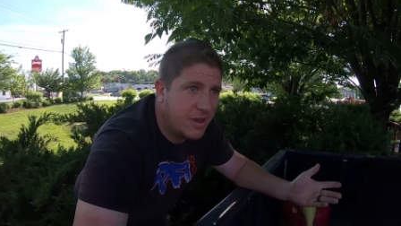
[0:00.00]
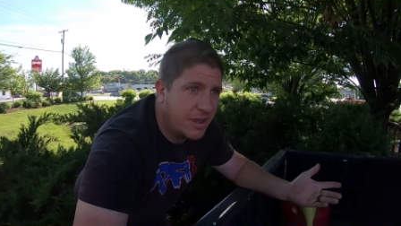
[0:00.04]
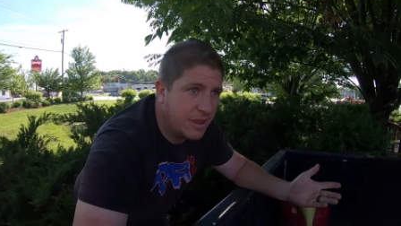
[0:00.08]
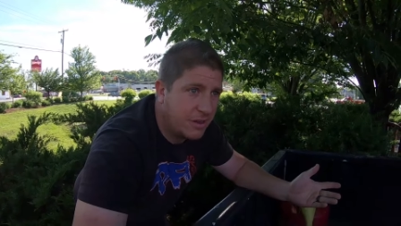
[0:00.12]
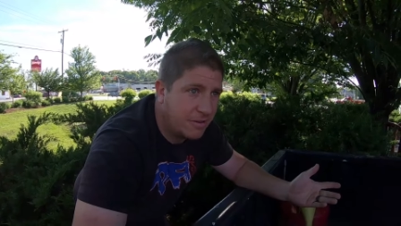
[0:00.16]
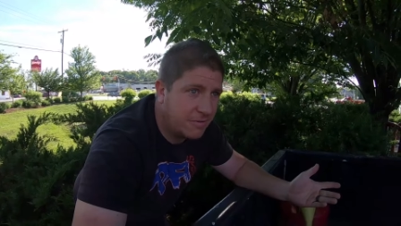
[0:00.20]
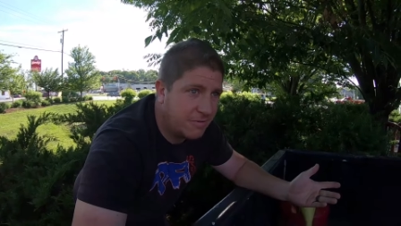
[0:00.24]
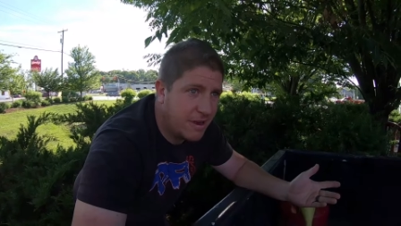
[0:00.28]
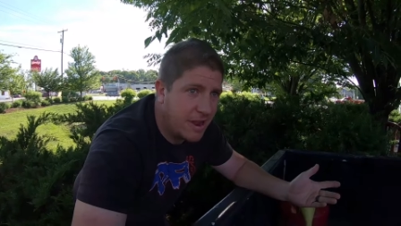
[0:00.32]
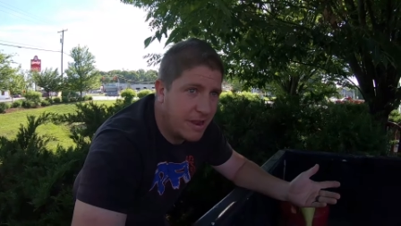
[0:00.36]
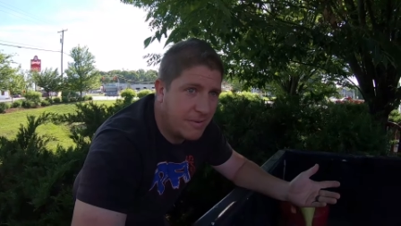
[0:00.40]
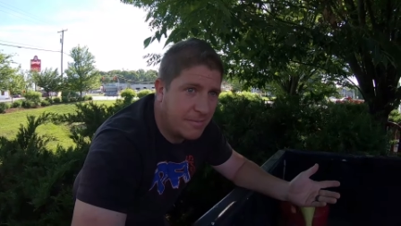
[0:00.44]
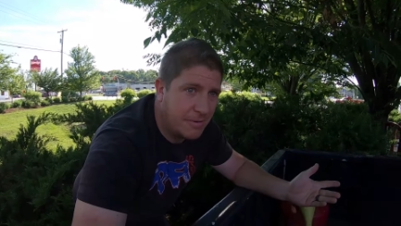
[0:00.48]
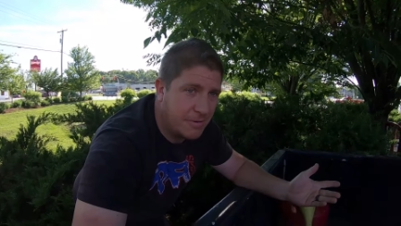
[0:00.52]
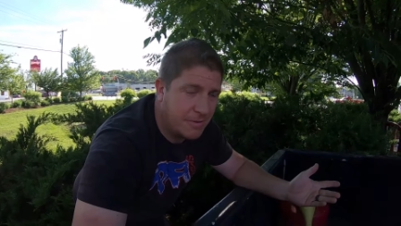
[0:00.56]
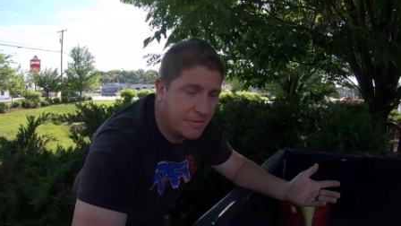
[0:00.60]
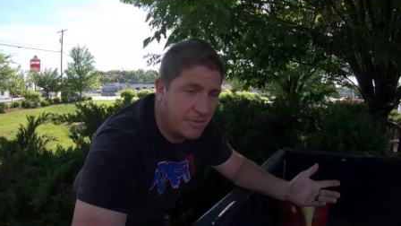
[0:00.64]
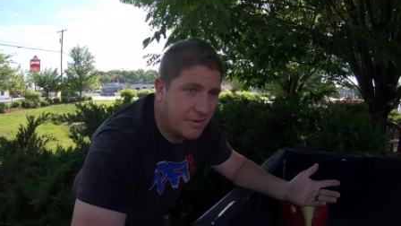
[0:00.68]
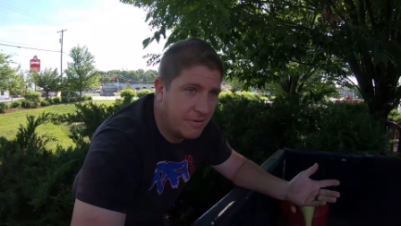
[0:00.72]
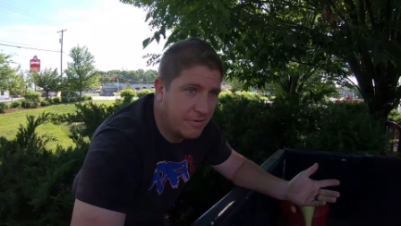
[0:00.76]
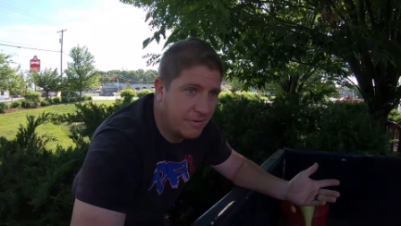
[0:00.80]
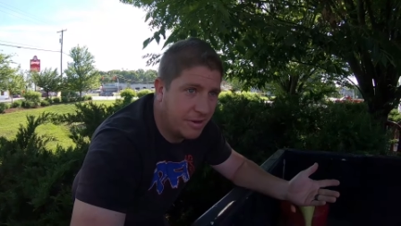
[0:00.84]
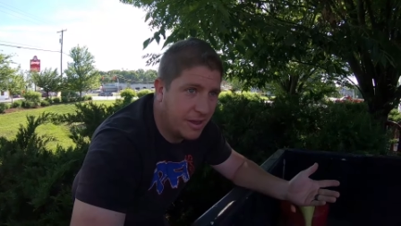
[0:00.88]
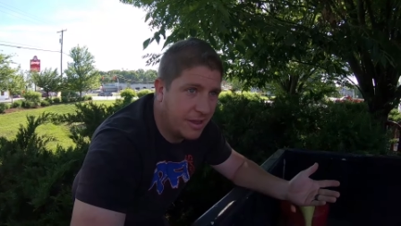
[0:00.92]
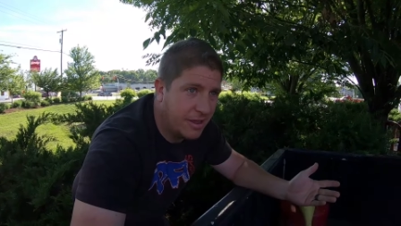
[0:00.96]
in and grab your
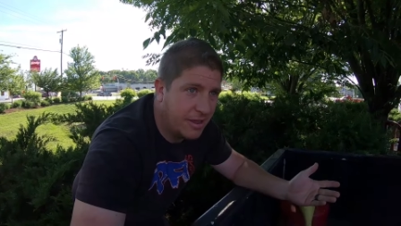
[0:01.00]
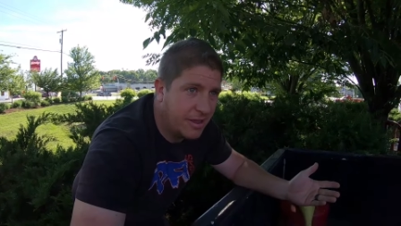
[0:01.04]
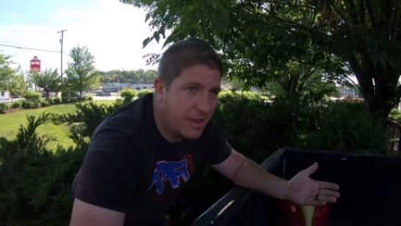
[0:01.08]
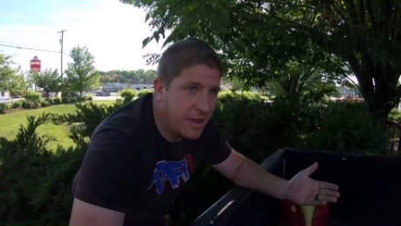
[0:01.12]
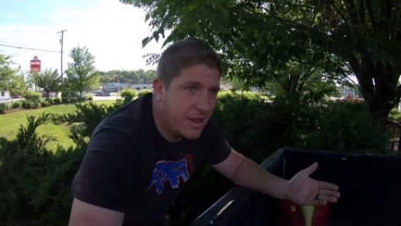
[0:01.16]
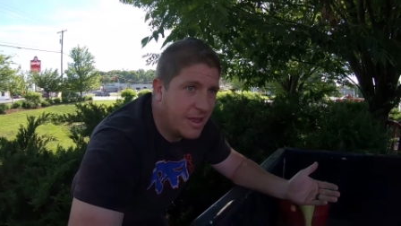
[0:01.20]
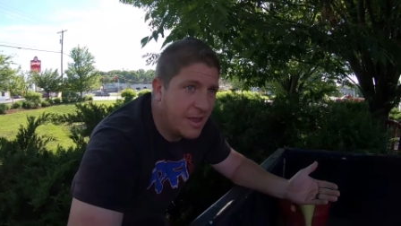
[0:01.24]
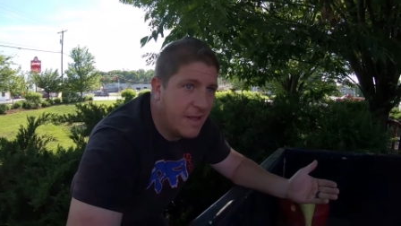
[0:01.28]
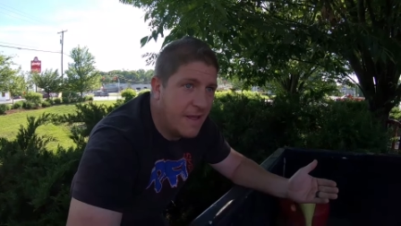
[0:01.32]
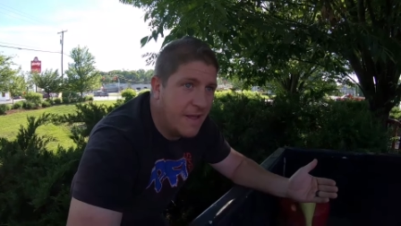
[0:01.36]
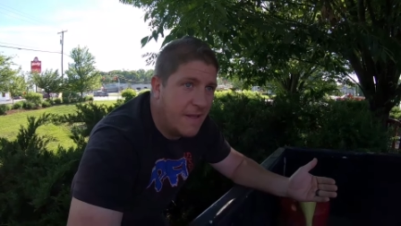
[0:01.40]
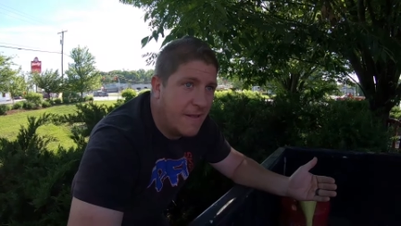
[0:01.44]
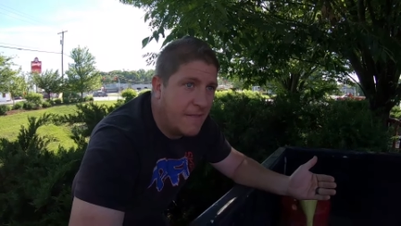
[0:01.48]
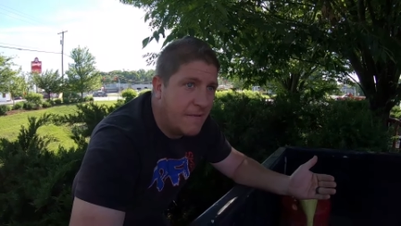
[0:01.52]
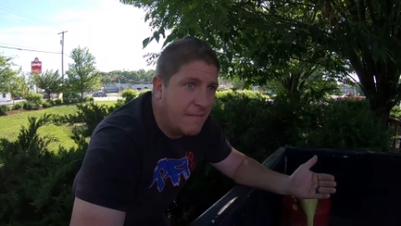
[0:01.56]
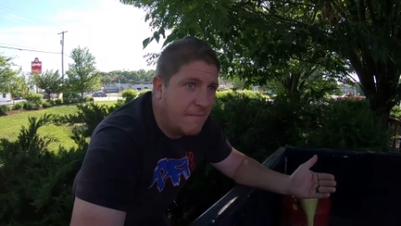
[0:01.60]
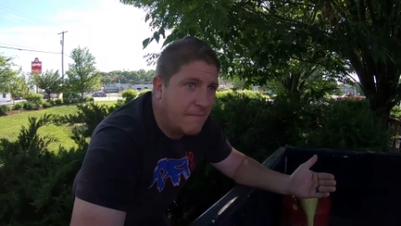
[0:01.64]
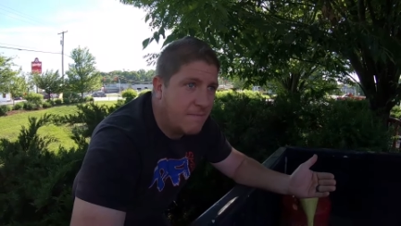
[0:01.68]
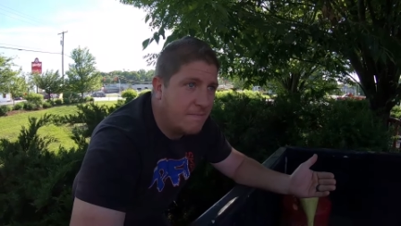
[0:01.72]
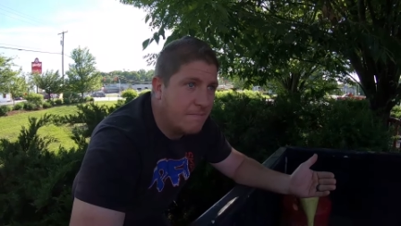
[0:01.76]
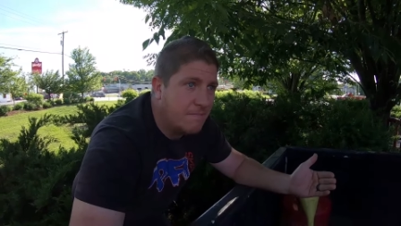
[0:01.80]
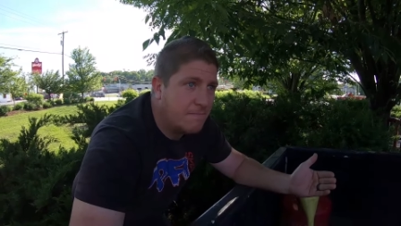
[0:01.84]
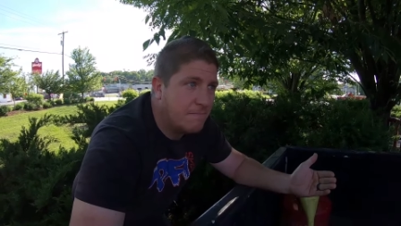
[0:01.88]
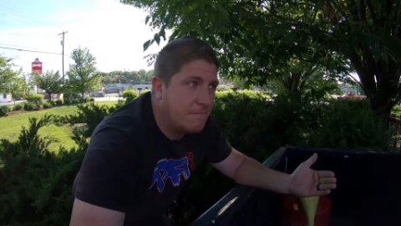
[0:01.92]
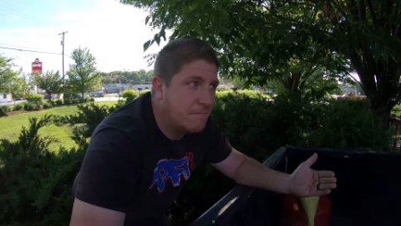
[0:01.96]
soda.
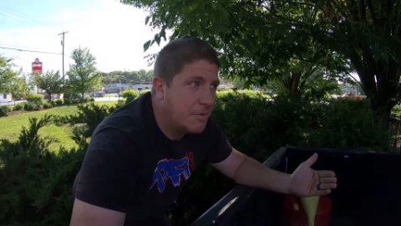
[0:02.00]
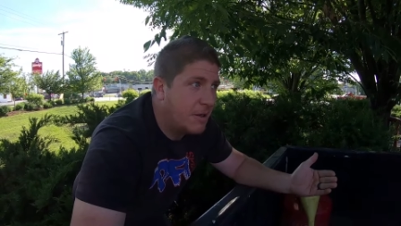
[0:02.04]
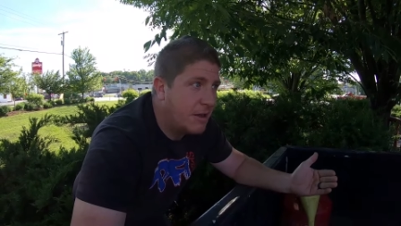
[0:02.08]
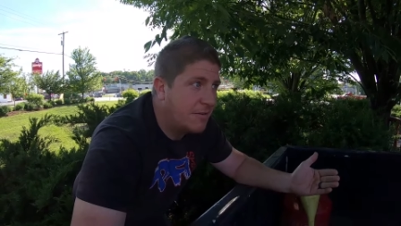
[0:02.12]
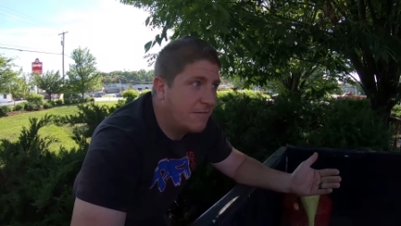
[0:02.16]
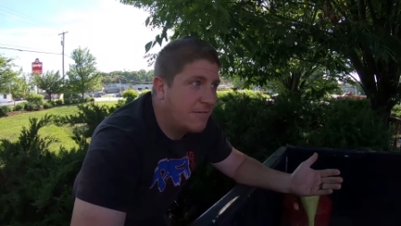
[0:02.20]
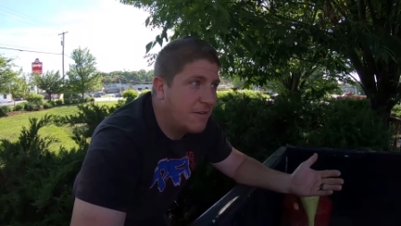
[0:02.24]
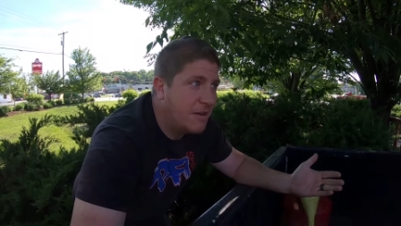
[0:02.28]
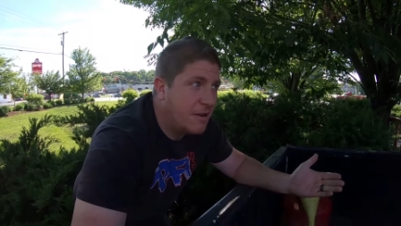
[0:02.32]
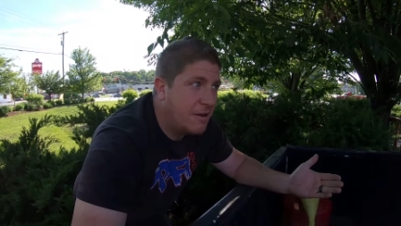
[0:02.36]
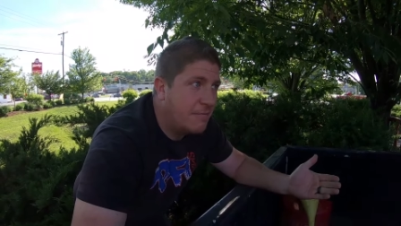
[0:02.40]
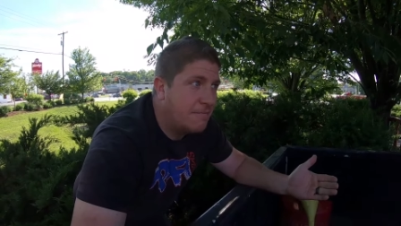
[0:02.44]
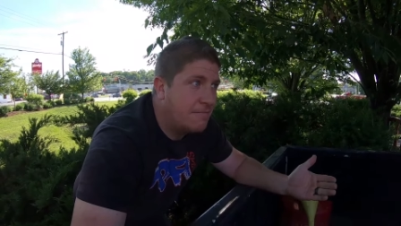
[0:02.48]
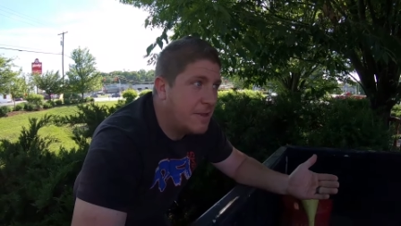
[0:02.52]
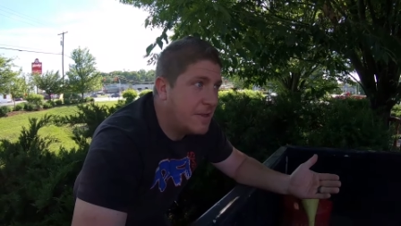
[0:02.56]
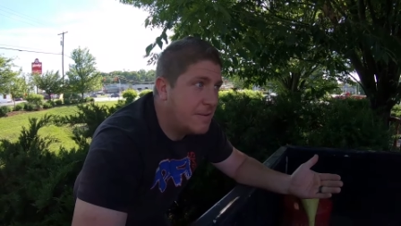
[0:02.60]
But if there are